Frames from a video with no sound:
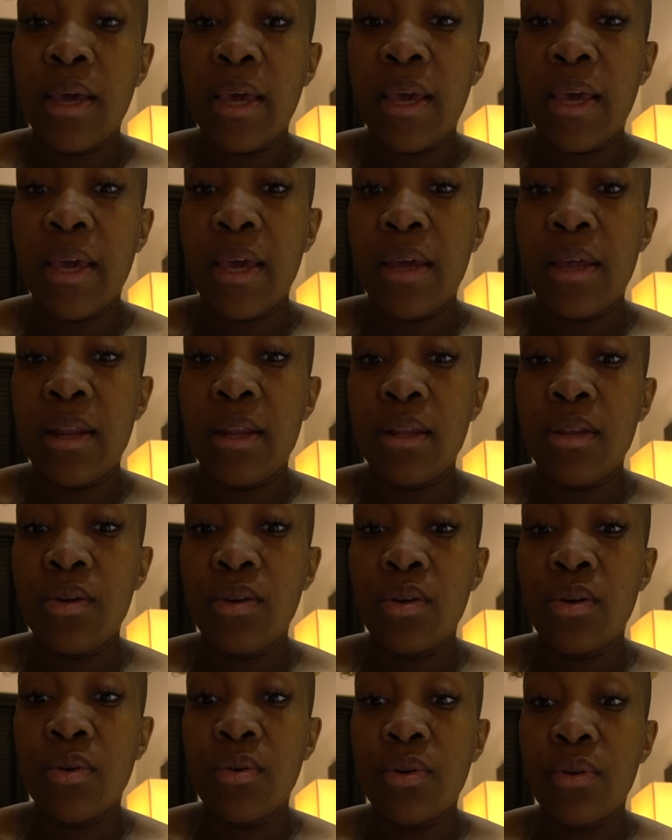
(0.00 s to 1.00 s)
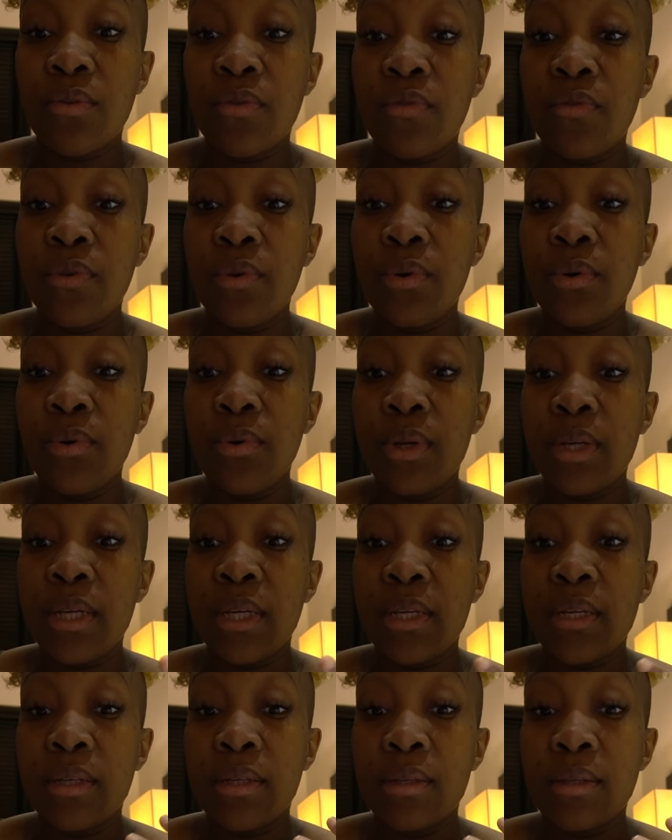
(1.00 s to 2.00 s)
And, you know, their food
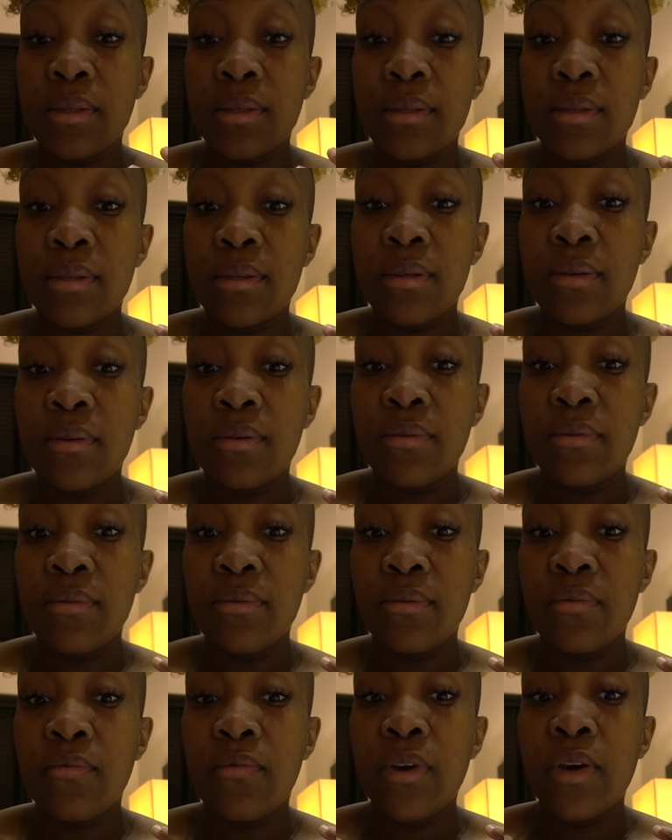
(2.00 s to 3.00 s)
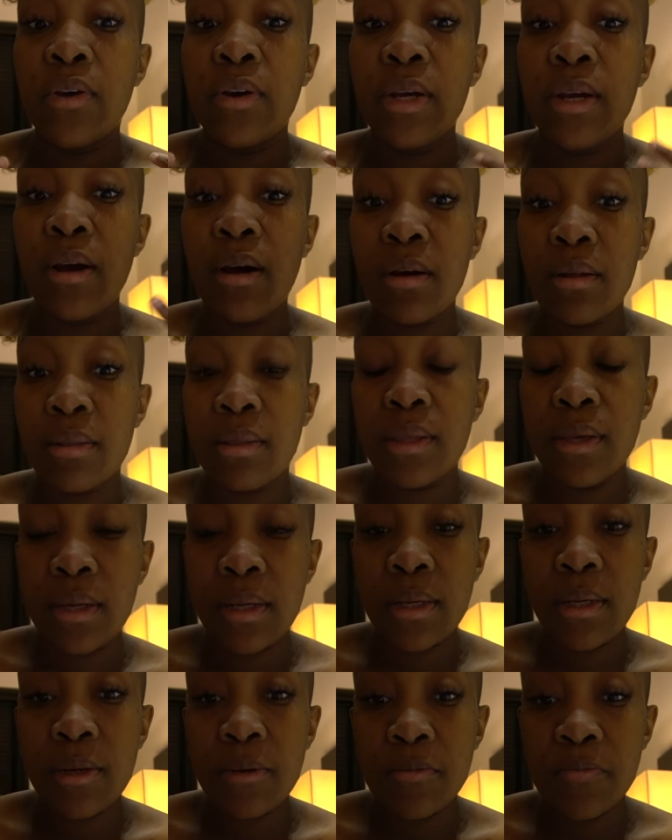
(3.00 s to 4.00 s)
is very
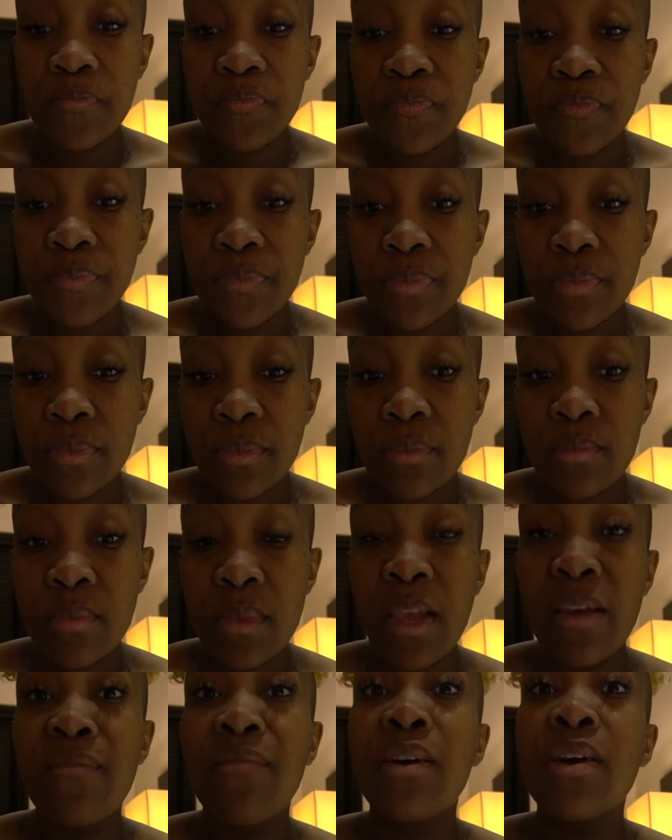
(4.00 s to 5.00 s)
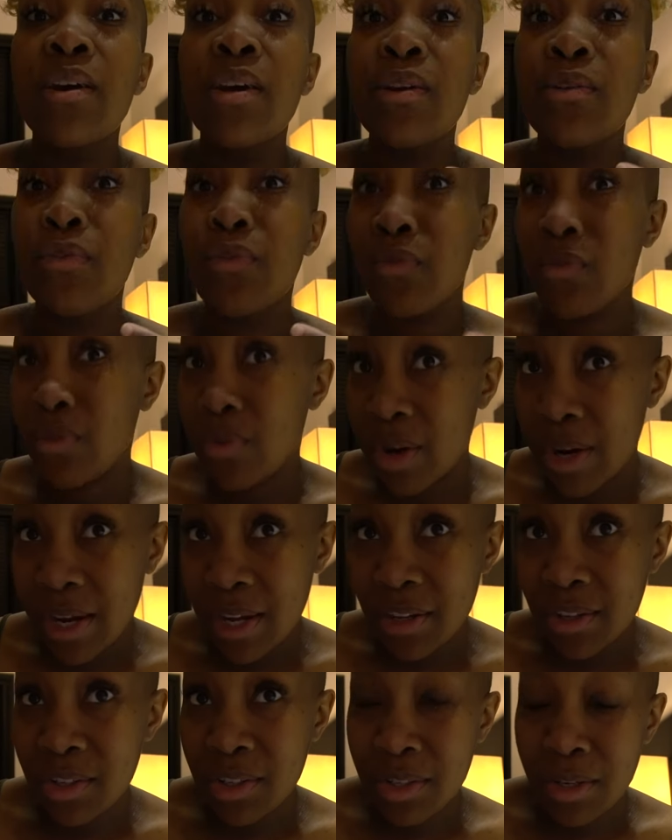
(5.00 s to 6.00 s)
authentic, very
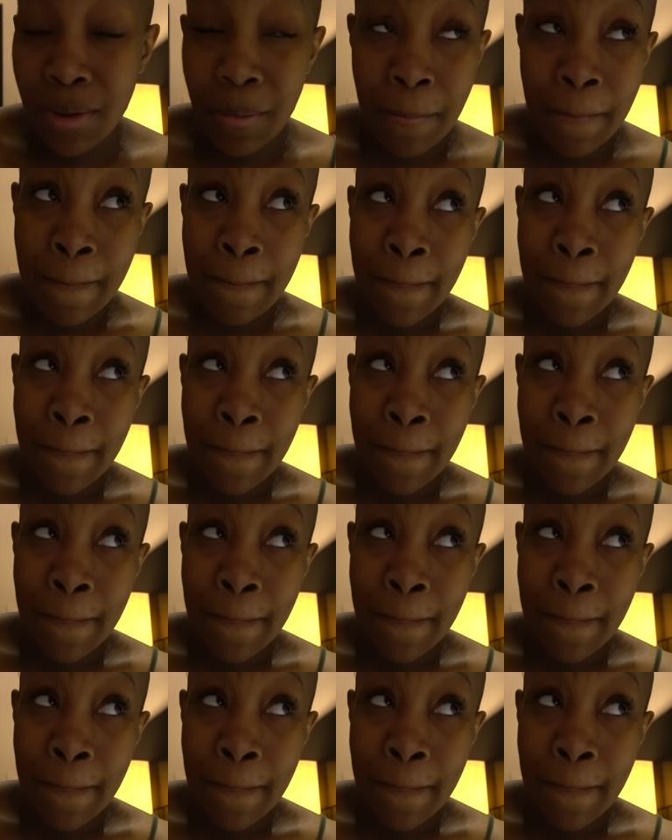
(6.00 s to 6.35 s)
fresh.